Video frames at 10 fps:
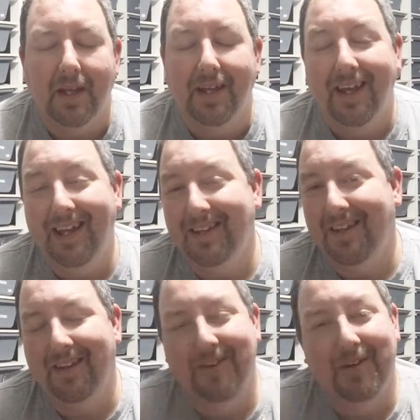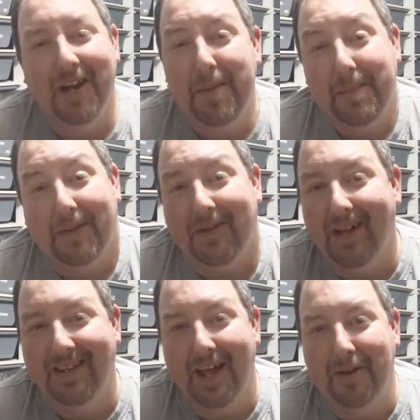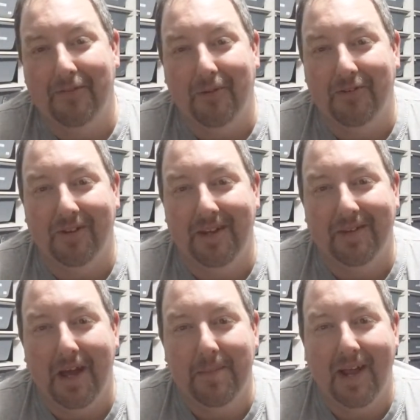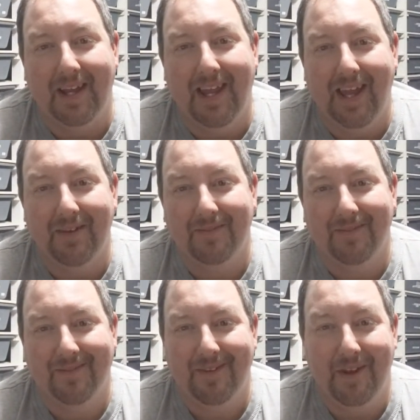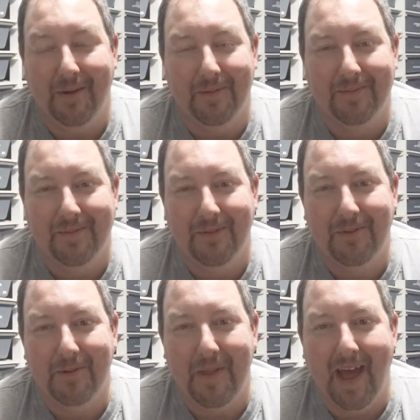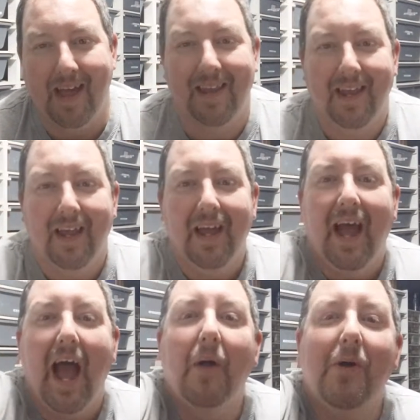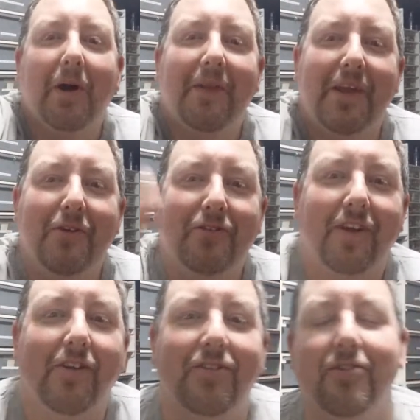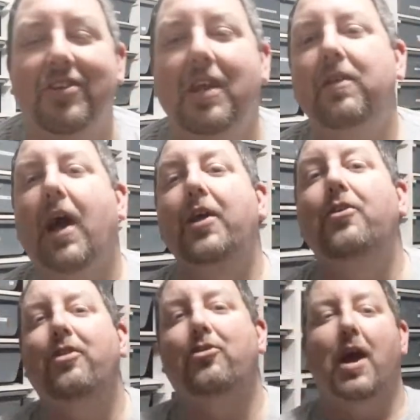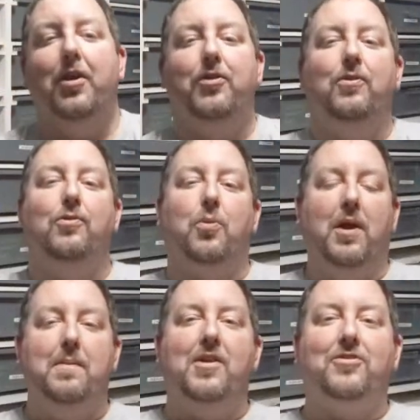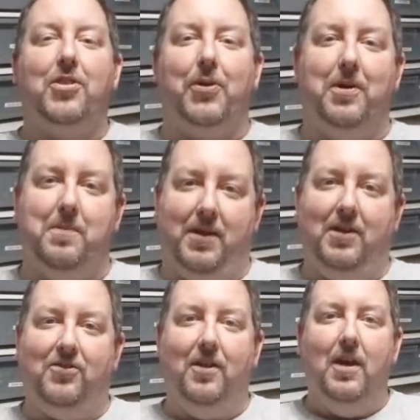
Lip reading: And you're going to have people out there like that, unfortunately. I mean, I can't, do that. How long are they usually? So, Stephen, I usually try to do 20 minutes to 30 minutes.